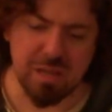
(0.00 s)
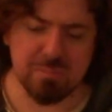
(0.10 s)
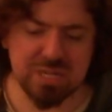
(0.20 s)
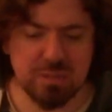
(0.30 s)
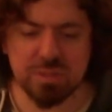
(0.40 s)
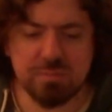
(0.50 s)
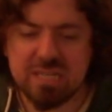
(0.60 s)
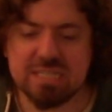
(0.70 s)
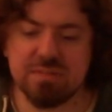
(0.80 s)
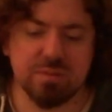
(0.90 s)
but it would
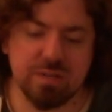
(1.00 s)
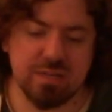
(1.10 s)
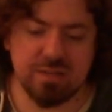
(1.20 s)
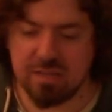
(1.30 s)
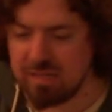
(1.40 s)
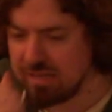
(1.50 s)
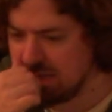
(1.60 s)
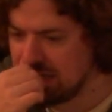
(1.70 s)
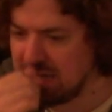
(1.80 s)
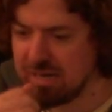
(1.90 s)
be a different
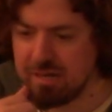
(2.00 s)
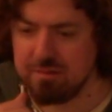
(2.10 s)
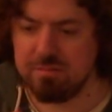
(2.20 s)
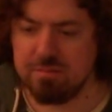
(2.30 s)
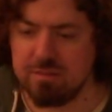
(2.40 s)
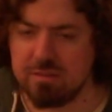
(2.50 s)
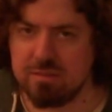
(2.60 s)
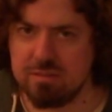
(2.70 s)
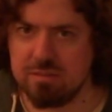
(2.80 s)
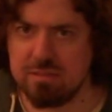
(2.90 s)
uh,
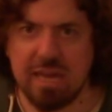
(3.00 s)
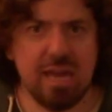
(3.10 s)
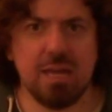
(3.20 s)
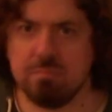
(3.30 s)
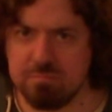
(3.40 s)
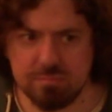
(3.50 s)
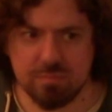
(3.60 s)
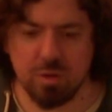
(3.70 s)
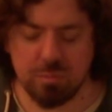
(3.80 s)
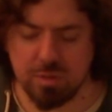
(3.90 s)
game
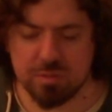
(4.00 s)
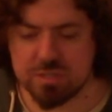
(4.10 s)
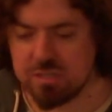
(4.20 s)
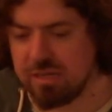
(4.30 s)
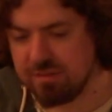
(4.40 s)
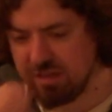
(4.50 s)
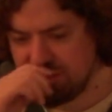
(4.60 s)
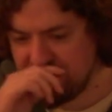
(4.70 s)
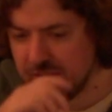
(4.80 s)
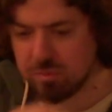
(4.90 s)
almost
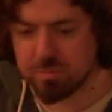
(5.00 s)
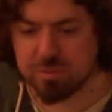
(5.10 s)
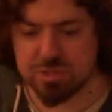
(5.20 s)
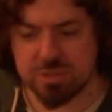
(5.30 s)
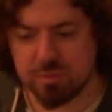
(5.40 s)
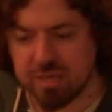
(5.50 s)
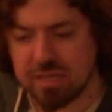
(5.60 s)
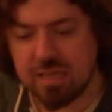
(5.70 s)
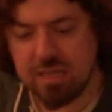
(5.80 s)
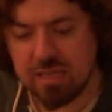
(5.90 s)
if I were
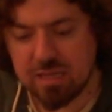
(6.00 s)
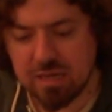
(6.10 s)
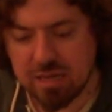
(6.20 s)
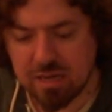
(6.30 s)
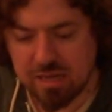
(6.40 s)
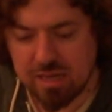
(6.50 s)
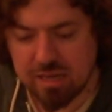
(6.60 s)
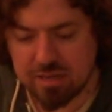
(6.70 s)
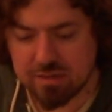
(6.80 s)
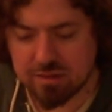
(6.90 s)
pursuing uh,
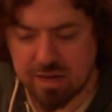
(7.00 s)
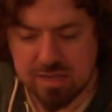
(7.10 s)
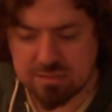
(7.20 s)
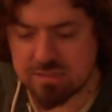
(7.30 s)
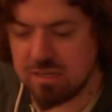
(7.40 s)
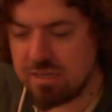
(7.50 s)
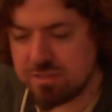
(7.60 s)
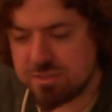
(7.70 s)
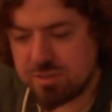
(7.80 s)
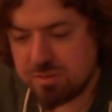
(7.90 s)
a res
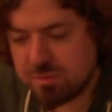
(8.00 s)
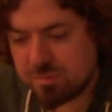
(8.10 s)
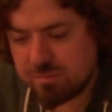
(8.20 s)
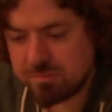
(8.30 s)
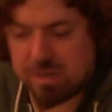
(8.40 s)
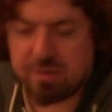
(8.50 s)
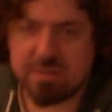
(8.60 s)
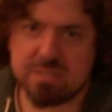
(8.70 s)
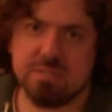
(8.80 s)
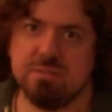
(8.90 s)
to
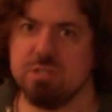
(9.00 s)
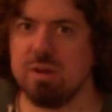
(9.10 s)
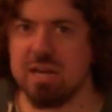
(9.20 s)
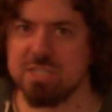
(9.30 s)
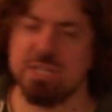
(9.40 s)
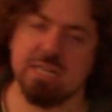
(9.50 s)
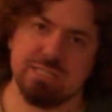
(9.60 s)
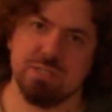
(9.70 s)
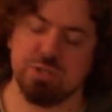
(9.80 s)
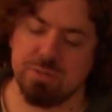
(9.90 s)
Paris strategy
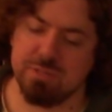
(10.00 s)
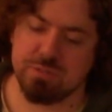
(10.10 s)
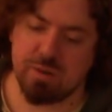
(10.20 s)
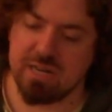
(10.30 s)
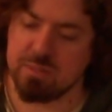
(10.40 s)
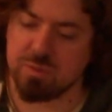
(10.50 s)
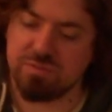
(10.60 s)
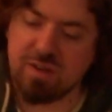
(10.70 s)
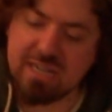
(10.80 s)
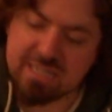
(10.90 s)
as the Germans, right? And we're
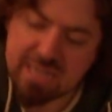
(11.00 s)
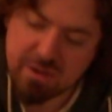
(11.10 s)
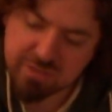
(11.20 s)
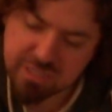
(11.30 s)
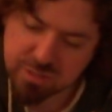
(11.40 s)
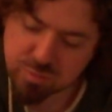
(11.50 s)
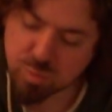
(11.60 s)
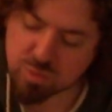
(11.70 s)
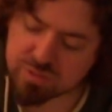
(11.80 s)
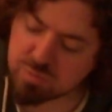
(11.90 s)
fighting down here
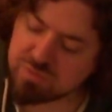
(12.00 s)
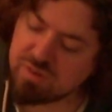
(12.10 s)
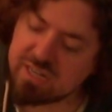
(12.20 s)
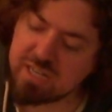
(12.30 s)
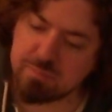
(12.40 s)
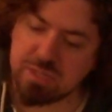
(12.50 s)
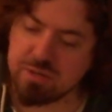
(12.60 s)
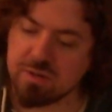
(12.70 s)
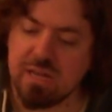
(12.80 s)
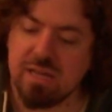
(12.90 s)
more than we're fighting up
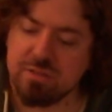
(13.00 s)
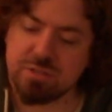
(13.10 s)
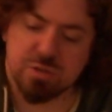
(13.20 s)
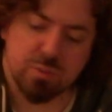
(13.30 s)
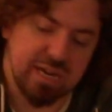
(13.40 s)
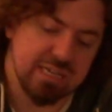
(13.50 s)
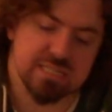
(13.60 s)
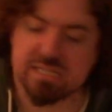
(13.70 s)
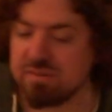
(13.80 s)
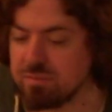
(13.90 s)
here. The terrain
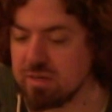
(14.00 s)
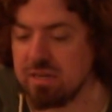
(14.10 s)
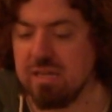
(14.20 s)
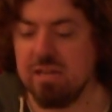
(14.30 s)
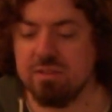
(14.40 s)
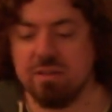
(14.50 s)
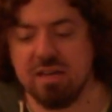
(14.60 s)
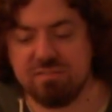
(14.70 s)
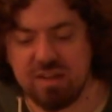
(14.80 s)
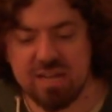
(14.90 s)
is different.
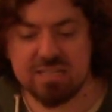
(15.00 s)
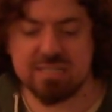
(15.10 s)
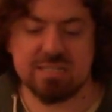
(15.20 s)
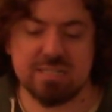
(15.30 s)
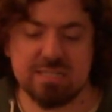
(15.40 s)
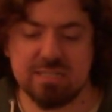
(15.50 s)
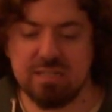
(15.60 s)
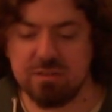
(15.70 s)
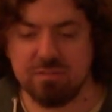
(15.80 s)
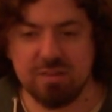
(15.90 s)
The advances,
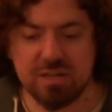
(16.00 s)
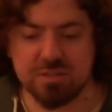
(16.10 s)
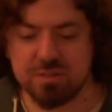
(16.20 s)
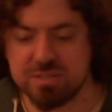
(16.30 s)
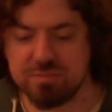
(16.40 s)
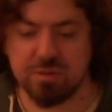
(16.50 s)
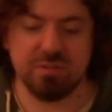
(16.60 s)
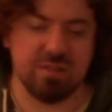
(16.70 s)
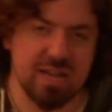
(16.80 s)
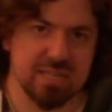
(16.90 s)
you know, the vectors for
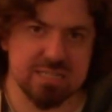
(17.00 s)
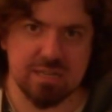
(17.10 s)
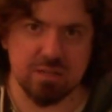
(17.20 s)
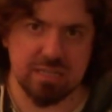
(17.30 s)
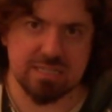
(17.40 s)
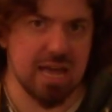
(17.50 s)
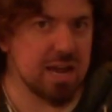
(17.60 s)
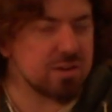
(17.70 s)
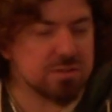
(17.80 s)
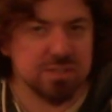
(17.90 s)
advance on the
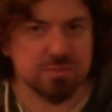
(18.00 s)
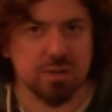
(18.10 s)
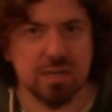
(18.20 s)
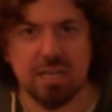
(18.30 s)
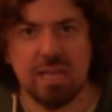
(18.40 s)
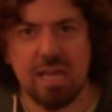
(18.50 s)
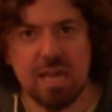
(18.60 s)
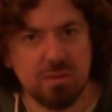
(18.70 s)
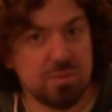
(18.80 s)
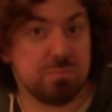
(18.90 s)
attack are different.
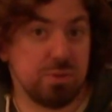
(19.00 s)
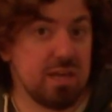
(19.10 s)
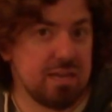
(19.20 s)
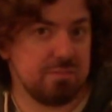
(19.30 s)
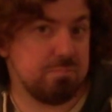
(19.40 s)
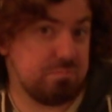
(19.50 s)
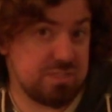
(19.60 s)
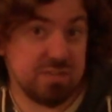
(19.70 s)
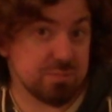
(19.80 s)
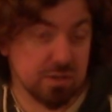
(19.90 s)
It would play
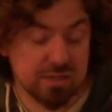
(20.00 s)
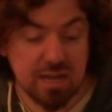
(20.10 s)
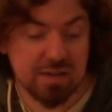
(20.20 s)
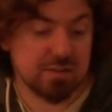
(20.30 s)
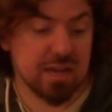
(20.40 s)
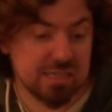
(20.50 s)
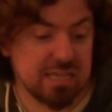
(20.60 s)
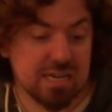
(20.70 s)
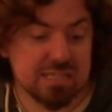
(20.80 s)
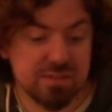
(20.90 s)
different. I'd, I'd
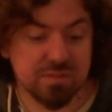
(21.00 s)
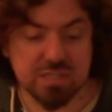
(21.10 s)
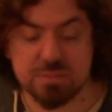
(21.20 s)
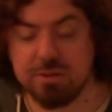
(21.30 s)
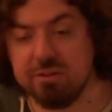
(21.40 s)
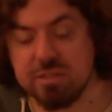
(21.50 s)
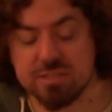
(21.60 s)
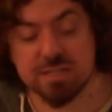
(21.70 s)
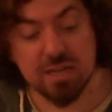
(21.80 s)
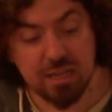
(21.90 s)
get a different
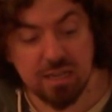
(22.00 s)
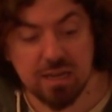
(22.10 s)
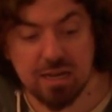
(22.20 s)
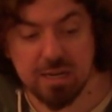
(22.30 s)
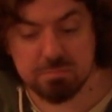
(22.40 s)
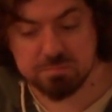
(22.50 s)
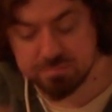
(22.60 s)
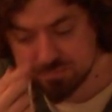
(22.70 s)
experience. Um,